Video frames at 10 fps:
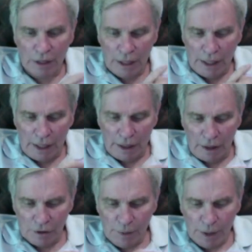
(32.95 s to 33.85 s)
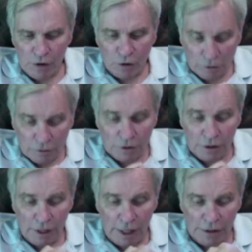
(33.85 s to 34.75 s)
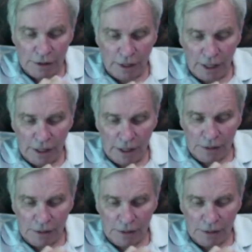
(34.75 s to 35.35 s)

And our special guest today is